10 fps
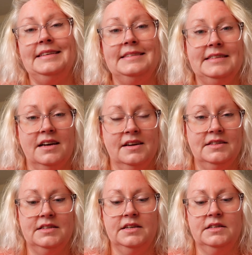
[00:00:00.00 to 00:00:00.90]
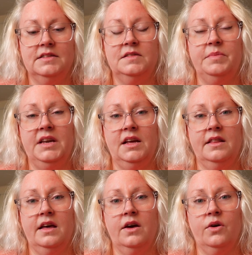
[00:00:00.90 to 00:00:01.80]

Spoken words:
started spinning their